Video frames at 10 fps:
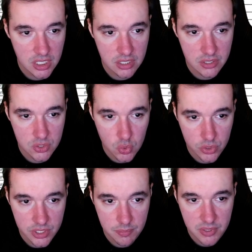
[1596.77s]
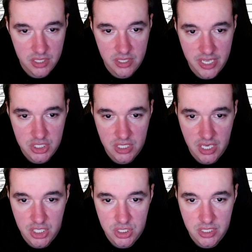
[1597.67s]
the source IP, the
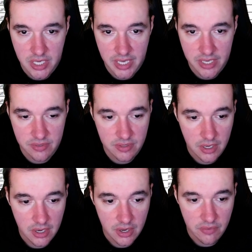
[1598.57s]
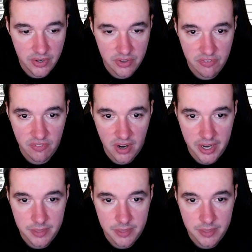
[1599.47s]
destination, and I can verify